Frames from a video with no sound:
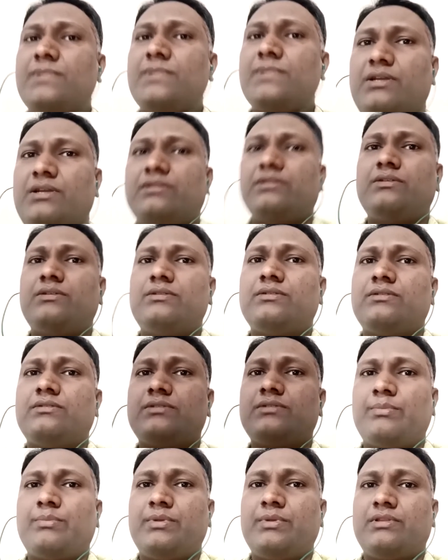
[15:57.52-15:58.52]
the
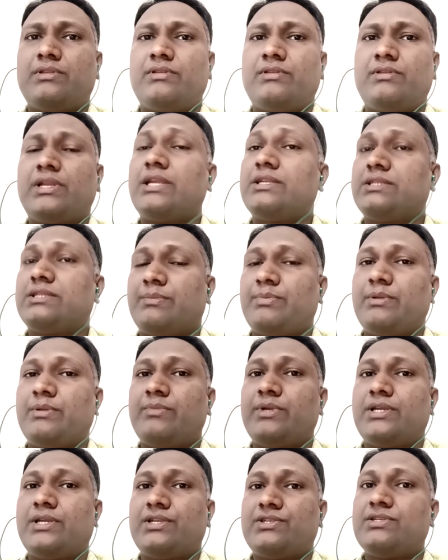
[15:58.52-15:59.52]
right
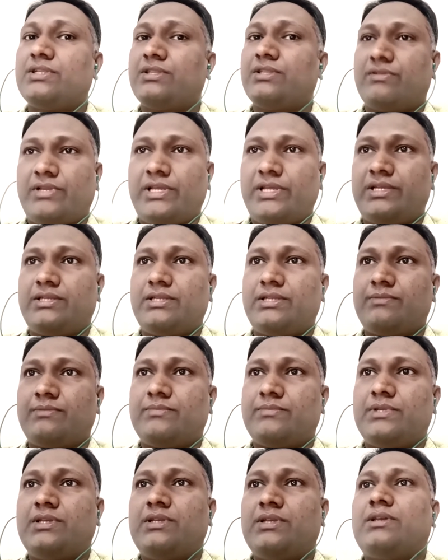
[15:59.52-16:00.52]
supplementation at the right time.
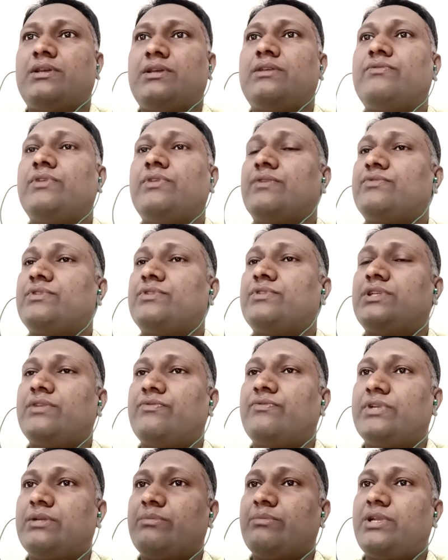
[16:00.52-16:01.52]
We have to take
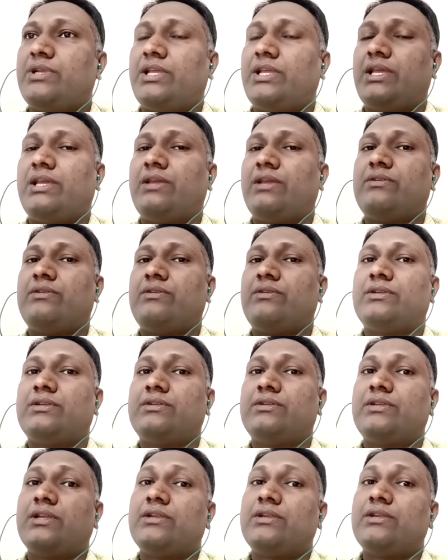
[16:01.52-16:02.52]
vitamin A,
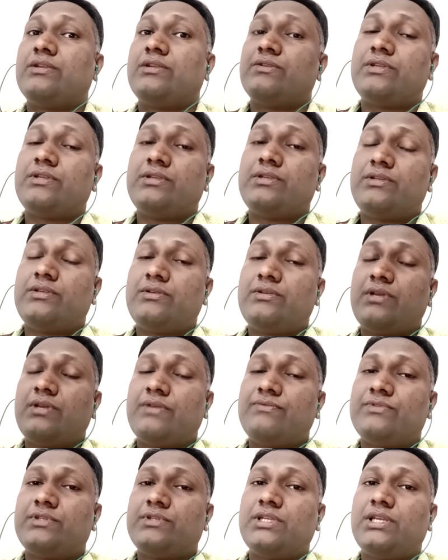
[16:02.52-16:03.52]
and you have
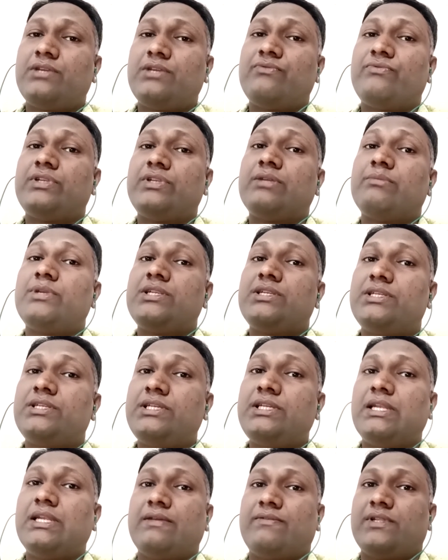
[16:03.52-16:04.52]
to take vitamin D
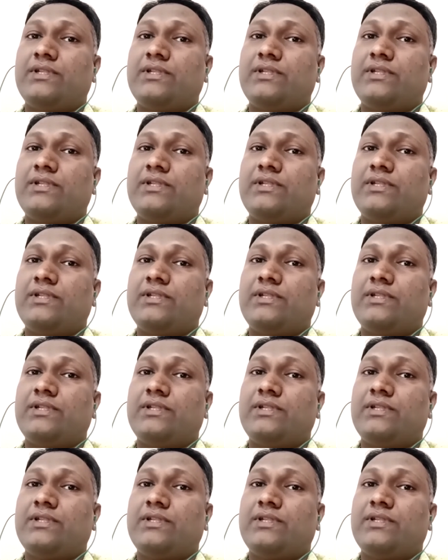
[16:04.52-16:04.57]
levels.